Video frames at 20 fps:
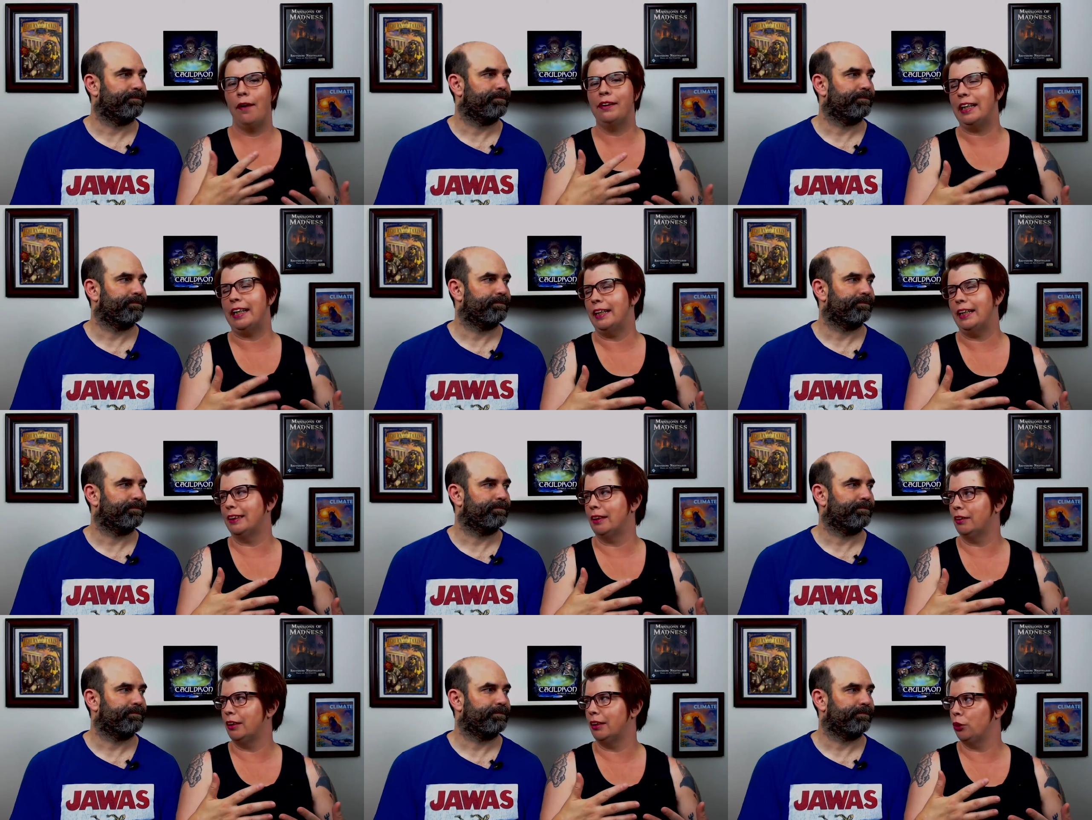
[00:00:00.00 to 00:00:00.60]
Speaker 1: I always
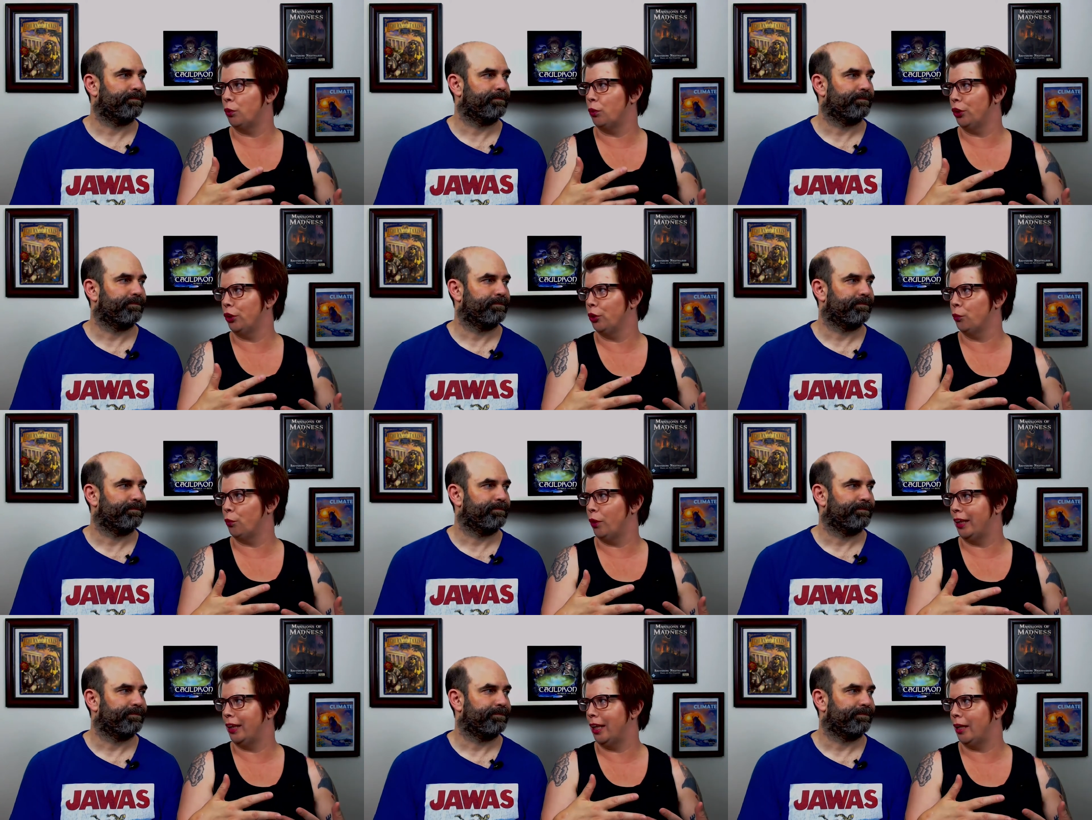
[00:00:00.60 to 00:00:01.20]
kind of sometimes
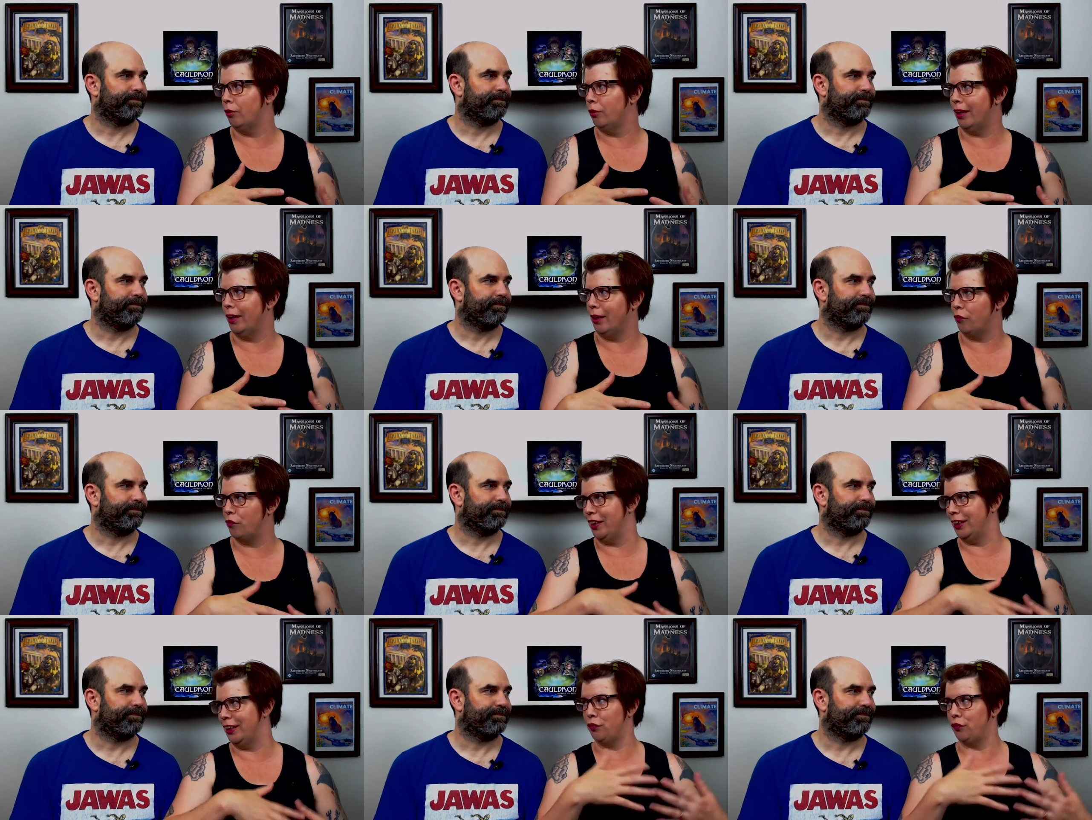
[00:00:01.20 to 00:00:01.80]
wonder why they
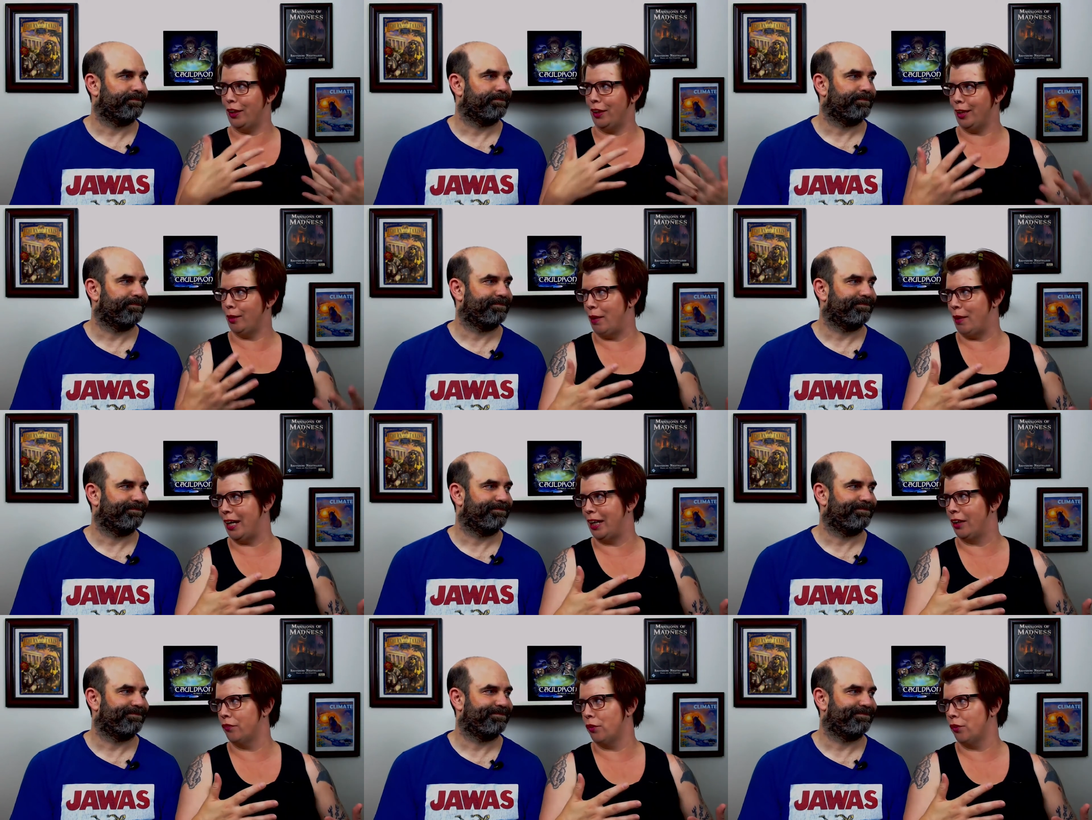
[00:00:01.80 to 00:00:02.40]
like fancify the
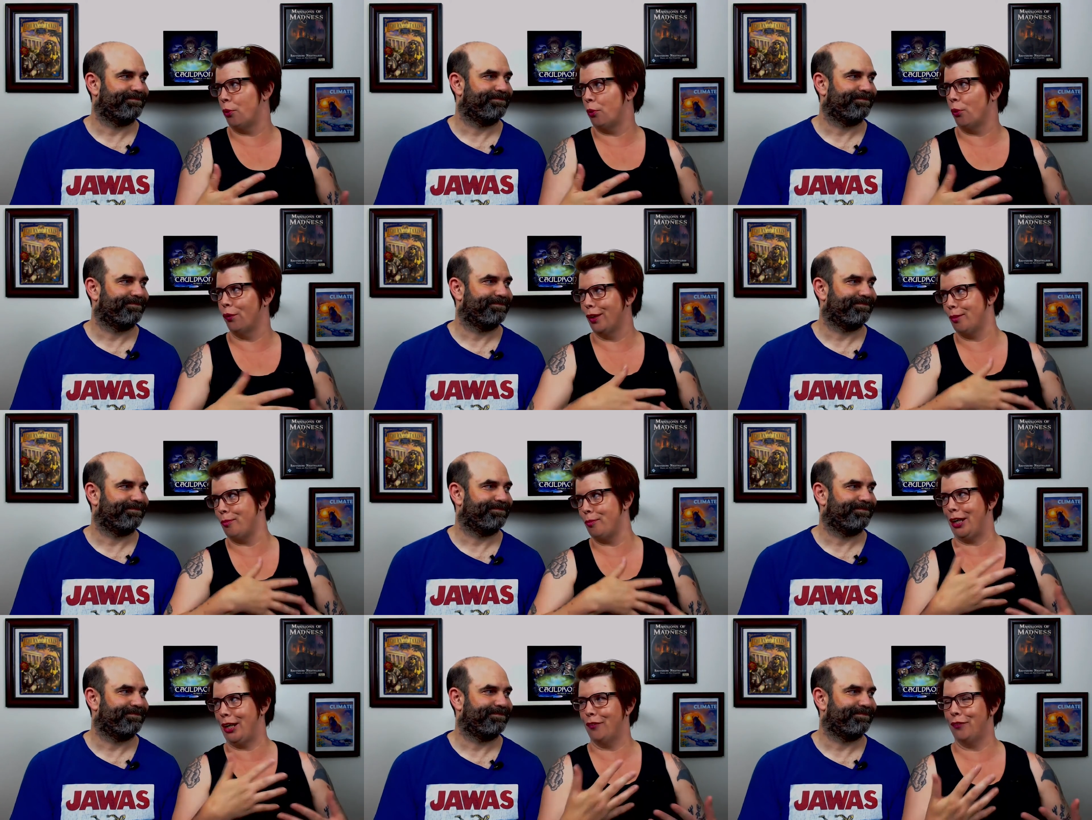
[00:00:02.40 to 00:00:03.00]
back of a
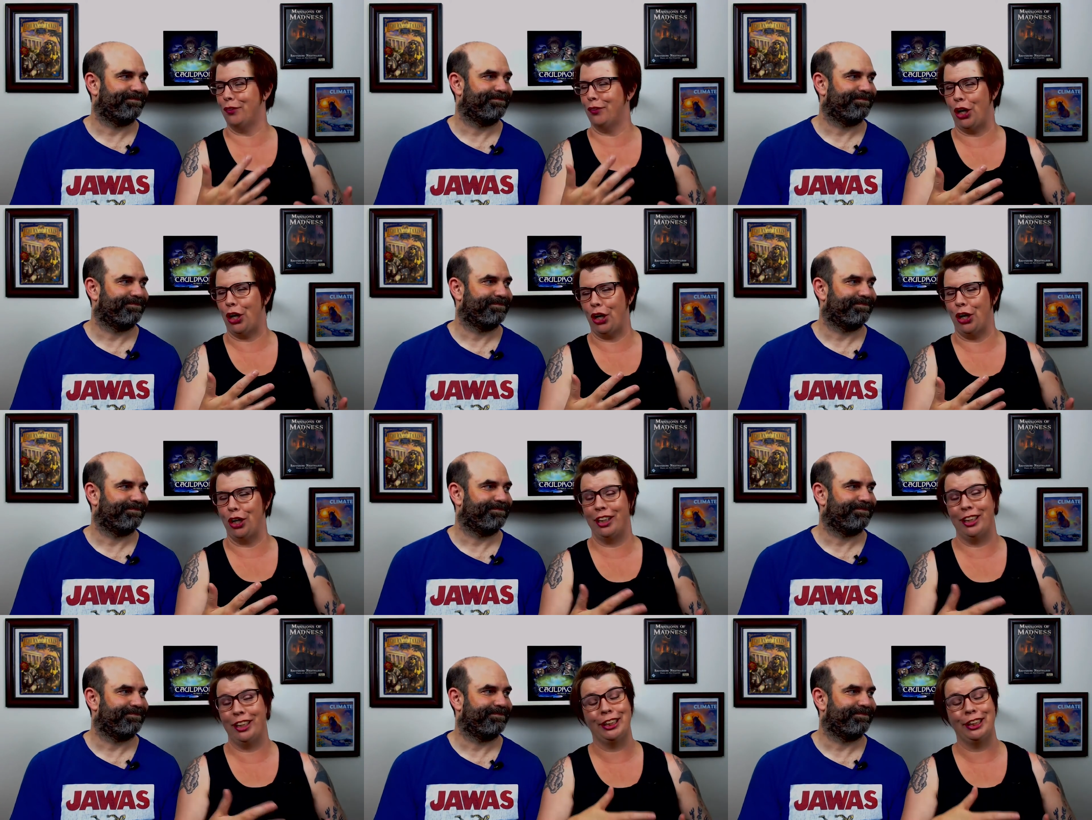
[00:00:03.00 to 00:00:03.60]
board or the back of a
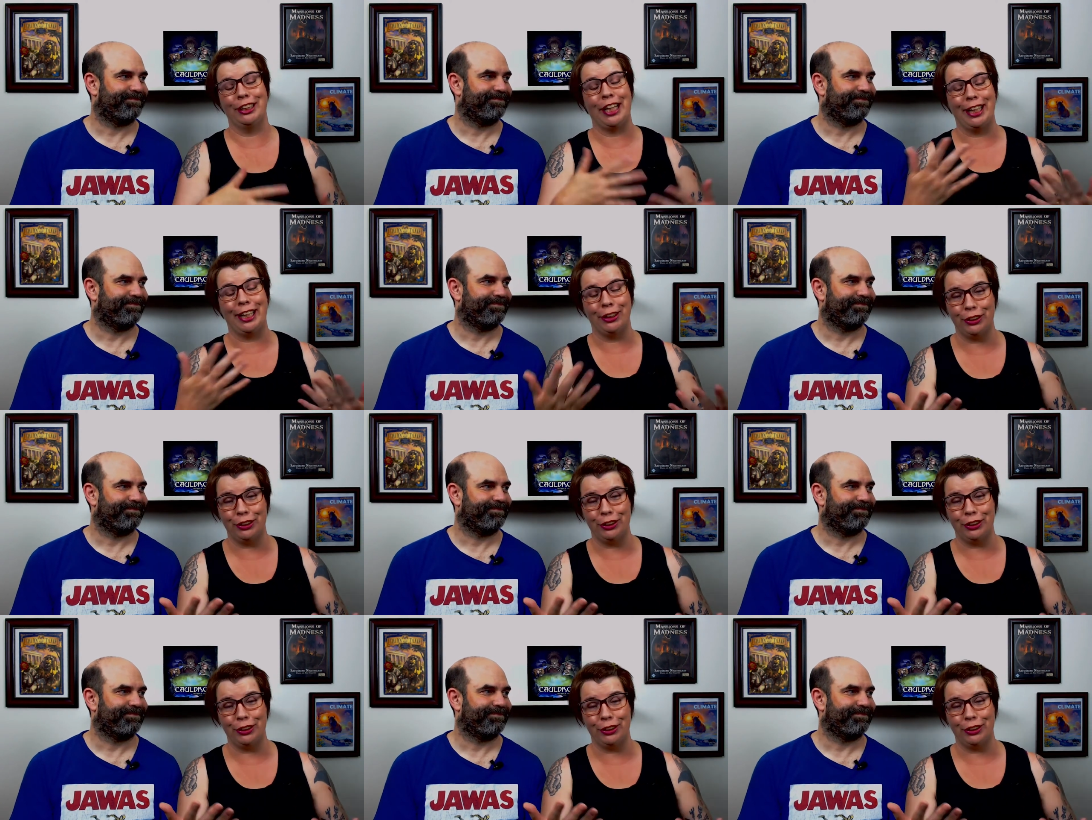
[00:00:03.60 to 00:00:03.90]
card. In this